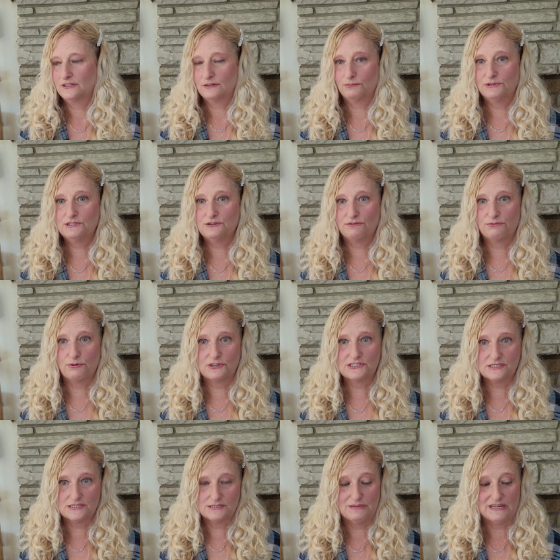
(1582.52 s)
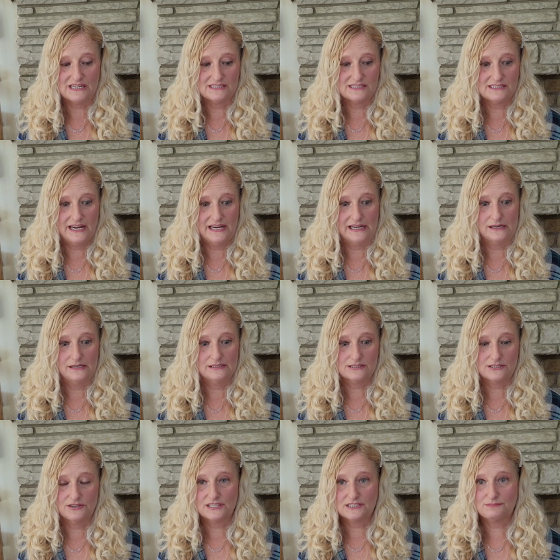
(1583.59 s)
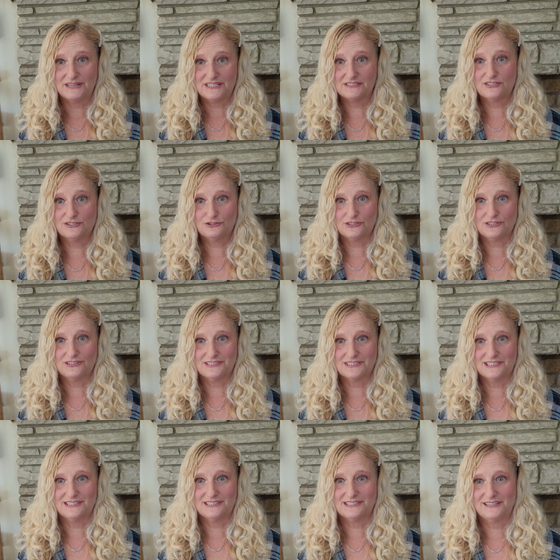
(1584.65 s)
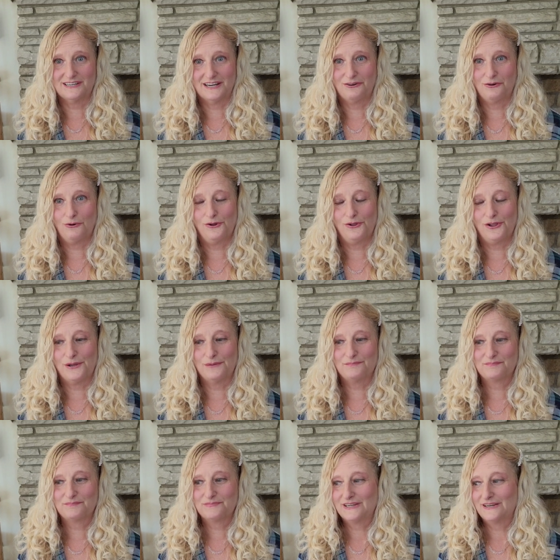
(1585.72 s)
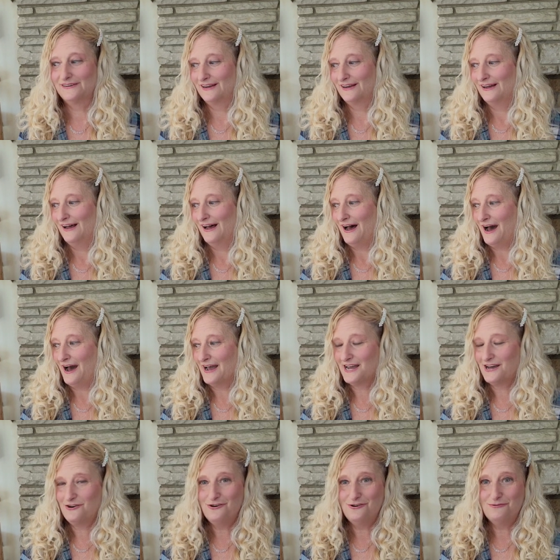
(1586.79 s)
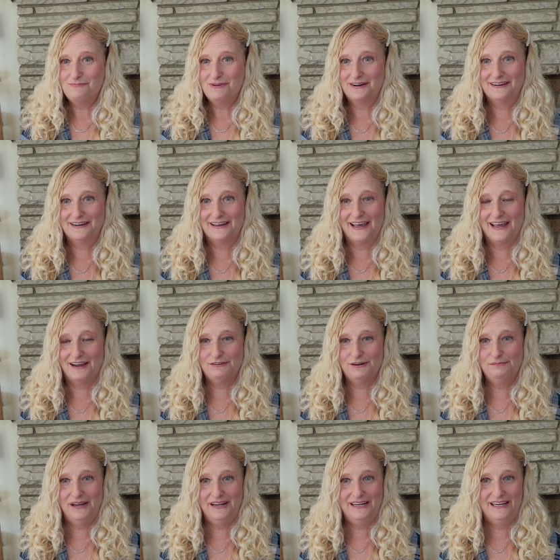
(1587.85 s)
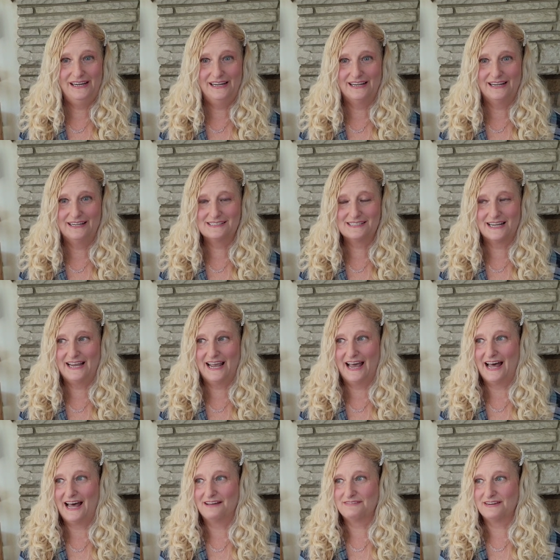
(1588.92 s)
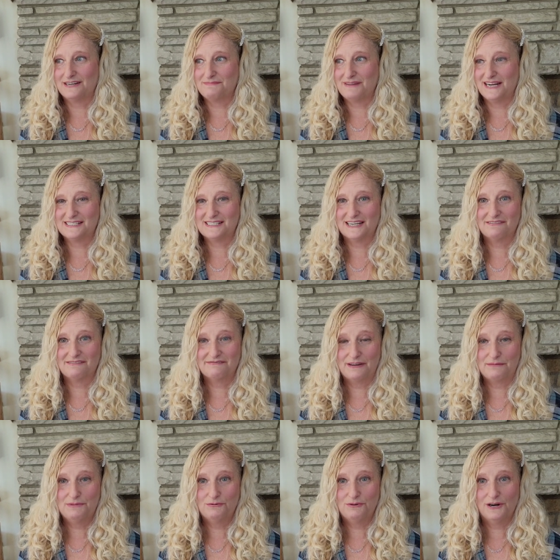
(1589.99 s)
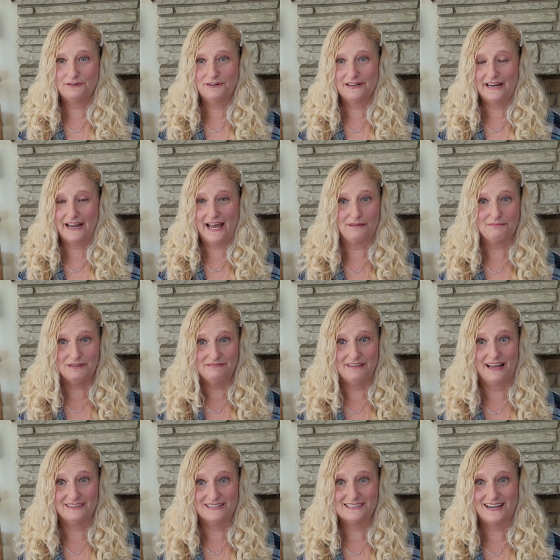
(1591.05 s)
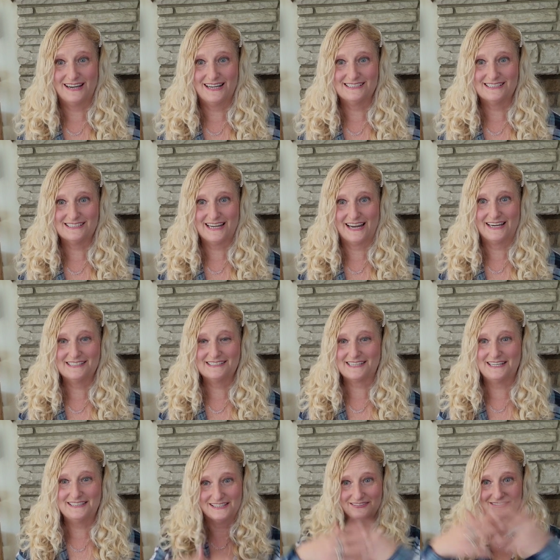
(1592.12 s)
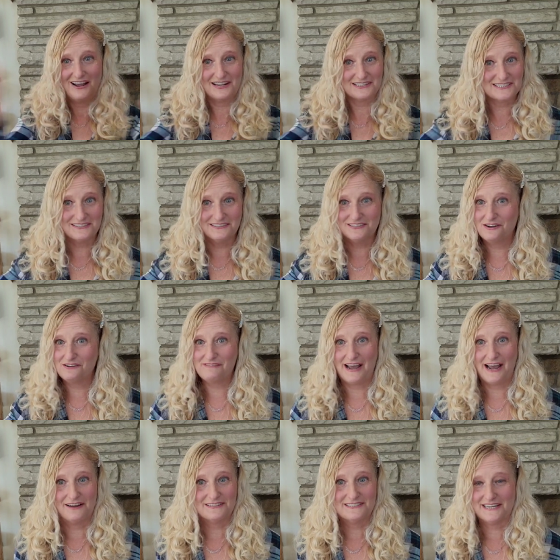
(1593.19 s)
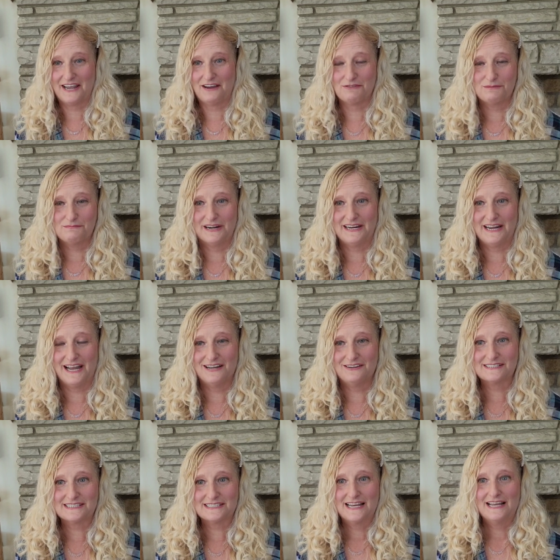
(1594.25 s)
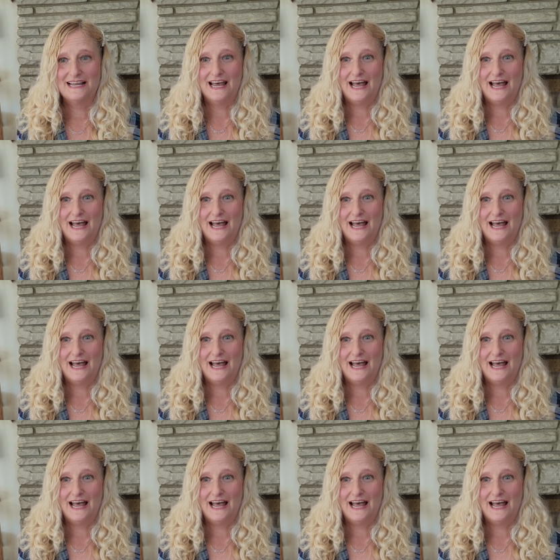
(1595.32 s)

the winter forces me to stay in, so that's my stitching season, I call it. I hope everybody is going to have an amazing February. Happy Valentine's Day. Sending lots of love out to everybody else.